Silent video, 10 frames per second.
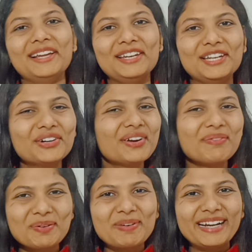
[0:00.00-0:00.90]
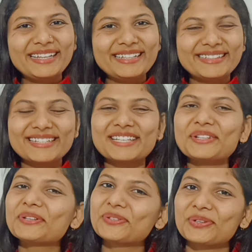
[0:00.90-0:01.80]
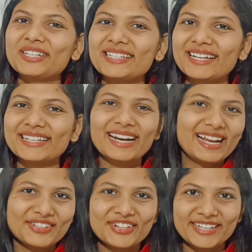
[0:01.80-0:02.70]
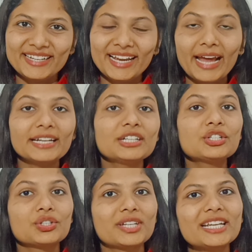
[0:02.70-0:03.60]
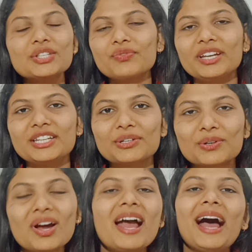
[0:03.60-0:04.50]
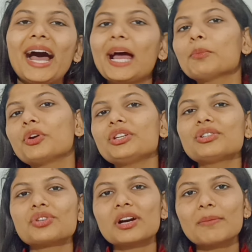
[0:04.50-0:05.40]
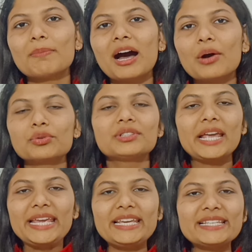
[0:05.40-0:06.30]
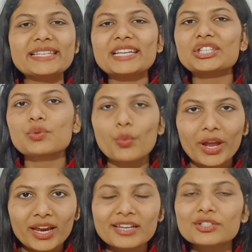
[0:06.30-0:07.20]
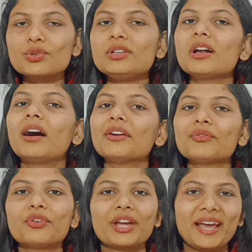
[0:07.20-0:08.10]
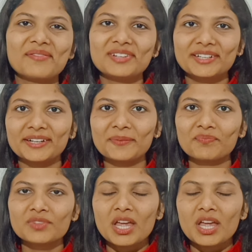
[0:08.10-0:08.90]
Hello everybody, this is your storyteller Anjali, and in today's video I'm going to talk about the easiest way to learn vocabulary.